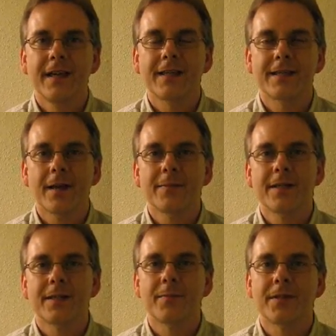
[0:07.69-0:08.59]

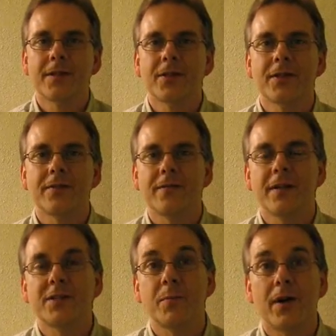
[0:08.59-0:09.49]
accepted the position of
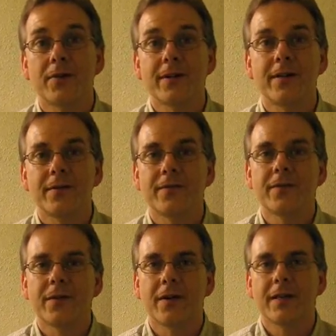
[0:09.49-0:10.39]
Vice Moderator
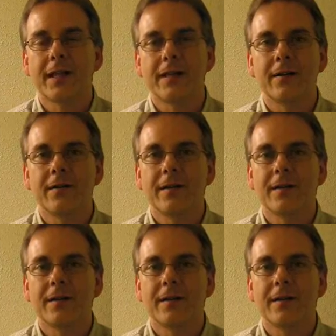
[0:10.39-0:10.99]
for the Heartland Area,